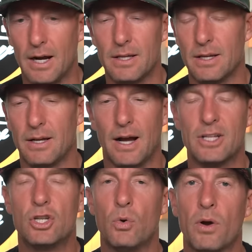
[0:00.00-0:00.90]
I
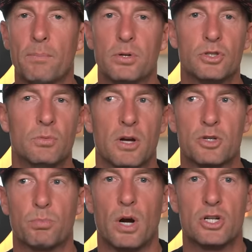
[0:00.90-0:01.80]
I don't want to put too
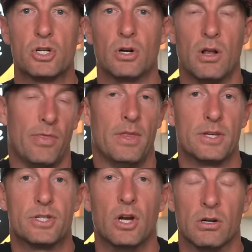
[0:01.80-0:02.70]
much pressure on
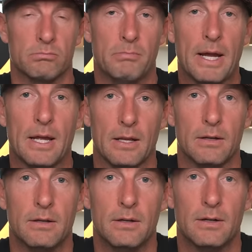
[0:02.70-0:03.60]
this young
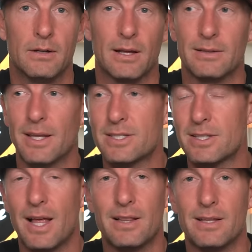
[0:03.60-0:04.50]
man. Like
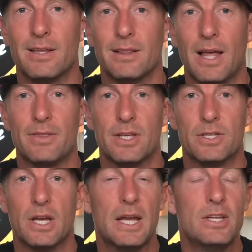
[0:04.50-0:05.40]
let's let, let, let
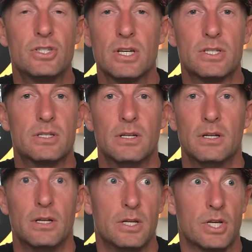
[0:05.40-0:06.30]
this he's just
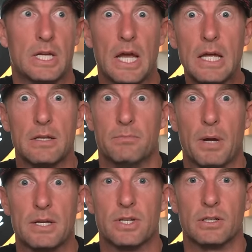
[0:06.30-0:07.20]
he's a kid
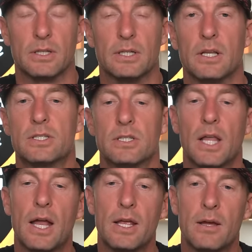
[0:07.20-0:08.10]
basically. Let's
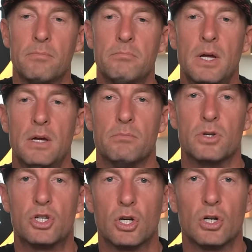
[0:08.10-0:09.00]
let him
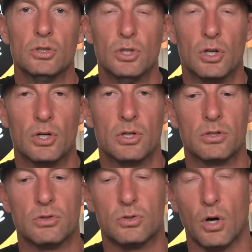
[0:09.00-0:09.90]
mature,
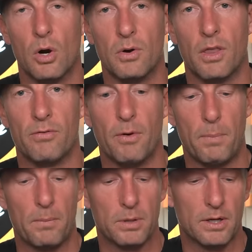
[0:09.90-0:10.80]
learn, grow into the
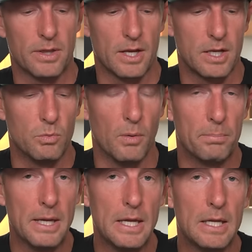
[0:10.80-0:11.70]
football player that he will
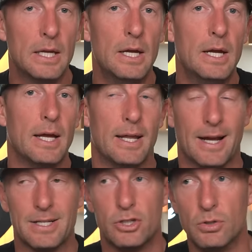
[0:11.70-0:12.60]
be.
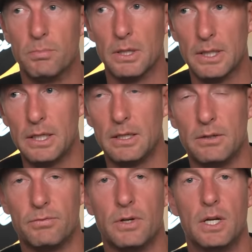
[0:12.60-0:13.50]
And I do
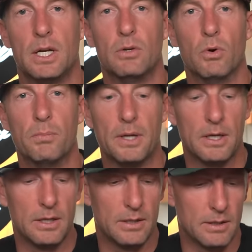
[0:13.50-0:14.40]
believe he will
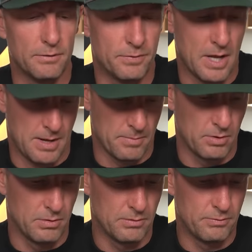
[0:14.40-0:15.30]
be a
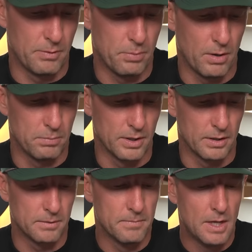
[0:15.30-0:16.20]
phenomenal football
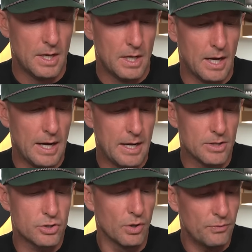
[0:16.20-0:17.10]
player.
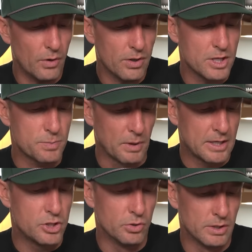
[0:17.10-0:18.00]
Uh, so far this
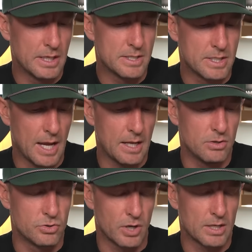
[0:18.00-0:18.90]
spring, Julian
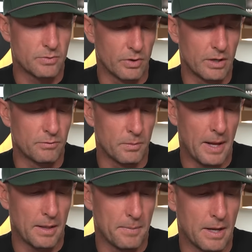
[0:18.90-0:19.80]
Sayin, who transferred in from
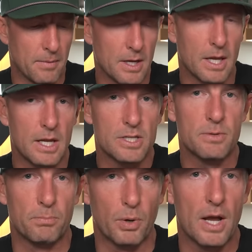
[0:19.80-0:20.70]
Alabama, he
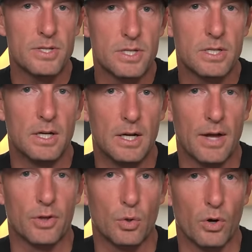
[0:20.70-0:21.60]
has impressed uh,
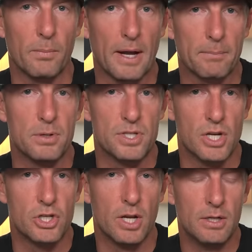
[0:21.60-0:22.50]
at the quarterback
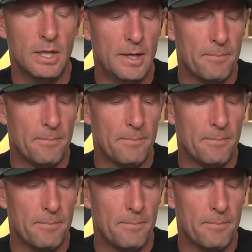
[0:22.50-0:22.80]
position.